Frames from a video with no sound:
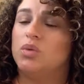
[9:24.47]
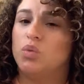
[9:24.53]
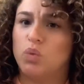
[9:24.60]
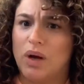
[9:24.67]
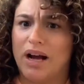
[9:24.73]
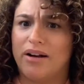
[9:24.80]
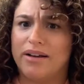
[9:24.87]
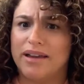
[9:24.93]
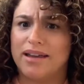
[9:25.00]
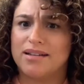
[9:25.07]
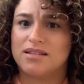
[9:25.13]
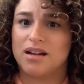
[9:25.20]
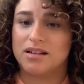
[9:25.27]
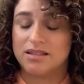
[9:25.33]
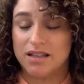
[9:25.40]
Wow, I can't
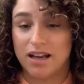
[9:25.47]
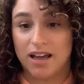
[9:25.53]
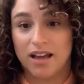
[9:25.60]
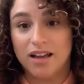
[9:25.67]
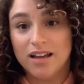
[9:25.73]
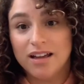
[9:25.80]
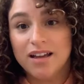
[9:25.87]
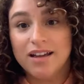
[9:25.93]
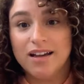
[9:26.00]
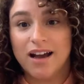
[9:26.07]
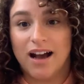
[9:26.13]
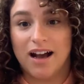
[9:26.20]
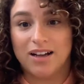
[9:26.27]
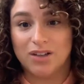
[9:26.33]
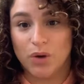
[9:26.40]
talk today.
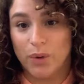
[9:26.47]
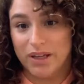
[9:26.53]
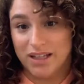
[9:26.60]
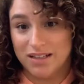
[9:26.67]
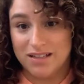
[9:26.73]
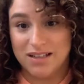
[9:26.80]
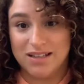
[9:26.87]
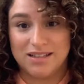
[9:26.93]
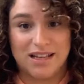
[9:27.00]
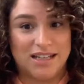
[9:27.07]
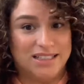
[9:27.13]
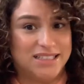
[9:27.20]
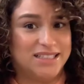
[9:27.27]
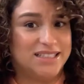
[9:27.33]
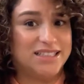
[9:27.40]
Going into this, I
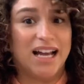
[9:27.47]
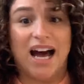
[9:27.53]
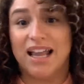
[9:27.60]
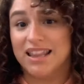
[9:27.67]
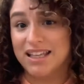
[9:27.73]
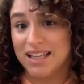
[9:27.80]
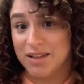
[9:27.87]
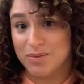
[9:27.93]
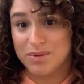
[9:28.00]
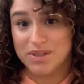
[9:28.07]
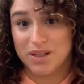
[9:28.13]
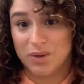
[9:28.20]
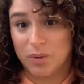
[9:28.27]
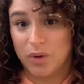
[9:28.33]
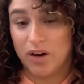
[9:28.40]
did not think it was
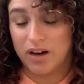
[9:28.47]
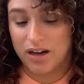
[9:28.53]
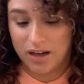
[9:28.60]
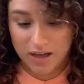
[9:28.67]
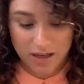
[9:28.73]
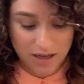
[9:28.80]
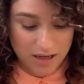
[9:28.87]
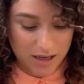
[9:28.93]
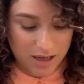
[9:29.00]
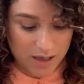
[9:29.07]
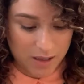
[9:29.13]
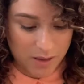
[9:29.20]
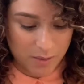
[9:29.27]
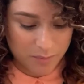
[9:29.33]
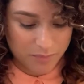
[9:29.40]
gonna work.
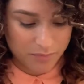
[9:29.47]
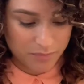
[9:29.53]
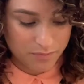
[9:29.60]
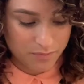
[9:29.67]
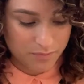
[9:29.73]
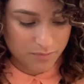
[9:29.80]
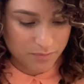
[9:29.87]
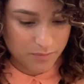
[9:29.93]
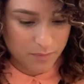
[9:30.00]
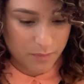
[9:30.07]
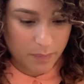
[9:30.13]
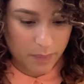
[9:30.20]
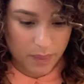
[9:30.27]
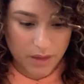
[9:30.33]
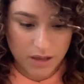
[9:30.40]
I
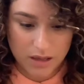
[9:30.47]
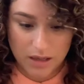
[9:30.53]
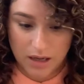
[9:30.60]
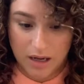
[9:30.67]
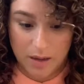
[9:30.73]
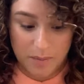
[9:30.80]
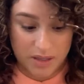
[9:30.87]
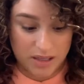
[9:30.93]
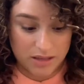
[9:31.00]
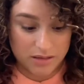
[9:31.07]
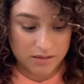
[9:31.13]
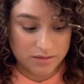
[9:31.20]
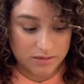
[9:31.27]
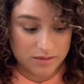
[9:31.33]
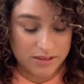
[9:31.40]

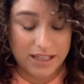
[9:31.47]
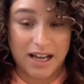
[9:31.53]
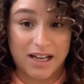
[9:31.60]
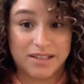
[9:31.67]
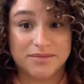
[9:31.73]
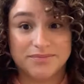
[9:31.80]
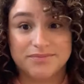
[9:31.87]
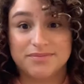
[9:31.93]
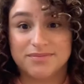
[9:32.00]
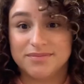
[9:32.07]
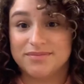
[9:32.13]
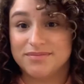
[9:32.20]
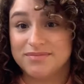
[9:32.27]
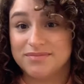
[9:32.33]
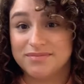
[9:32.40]
mean, yeah,
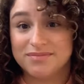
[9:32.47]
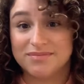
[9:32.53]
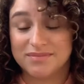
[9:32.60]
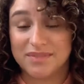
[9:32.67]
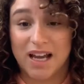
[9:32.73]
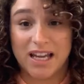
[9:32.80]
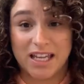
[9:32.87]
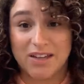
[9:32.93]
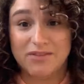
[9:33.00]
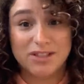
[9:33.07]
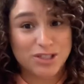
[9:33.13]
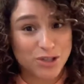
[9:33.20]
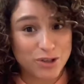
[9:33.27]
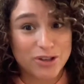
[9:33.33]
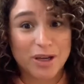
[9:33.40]
I give it
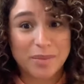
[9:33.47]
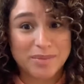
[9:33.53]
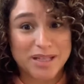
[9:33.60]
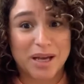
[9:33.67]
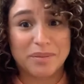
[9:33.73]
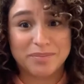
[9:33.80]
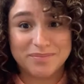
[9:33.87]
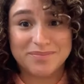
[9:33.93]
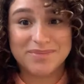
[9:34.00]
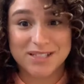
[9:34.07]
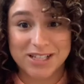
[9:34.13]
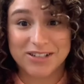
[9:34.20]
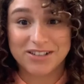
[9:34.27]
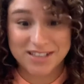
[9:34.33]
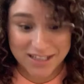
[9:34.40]
2 thumbs up.
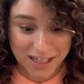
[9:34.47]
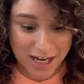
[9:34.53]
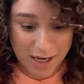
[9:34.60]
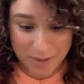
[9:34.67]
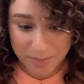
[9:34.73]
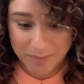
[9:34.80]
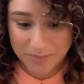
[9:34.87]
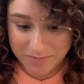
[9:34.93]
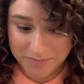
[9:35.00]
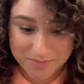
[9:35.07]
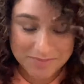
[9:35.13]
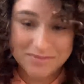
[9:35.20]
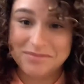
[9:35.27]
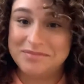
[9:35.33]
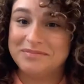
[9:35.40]
Seriously, I'm
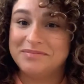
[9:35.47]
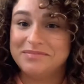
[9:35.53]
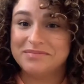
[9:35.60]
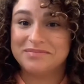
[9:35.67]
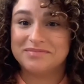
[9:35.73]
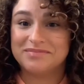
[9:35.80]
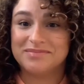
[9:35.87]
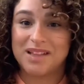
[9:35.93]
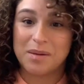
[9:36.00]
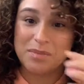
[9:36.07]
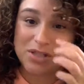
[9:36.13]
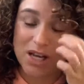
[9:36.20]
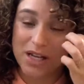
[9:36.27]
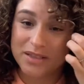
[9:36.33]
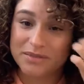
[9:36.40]

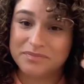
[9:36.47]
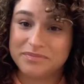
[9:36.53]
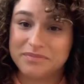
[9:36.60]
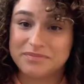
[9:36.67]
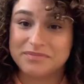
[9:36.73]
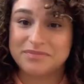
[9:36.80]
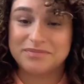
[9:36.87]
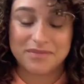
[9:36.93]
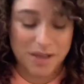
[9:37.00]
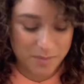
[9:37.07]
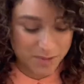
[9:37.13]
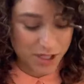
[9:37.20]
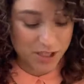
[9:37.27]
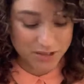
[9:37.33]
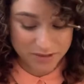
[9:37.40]
shocked. I'm
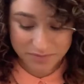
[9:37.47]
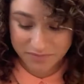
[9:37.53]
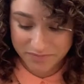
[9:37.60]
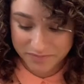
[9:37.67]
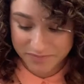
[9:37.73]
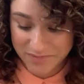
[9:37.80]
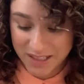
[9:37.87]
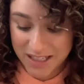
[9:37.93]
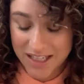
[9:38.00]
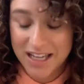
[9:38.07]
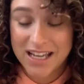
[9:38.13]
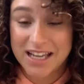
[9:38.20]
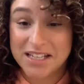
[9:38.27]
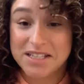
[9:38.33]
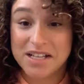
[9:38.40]
shocked.
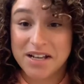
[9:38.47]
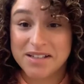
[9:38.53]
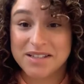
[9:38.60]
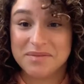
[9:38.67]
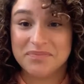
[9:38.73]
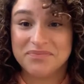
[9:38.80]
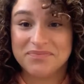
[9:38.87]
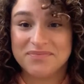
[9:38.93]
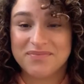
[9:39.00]
It's awesome.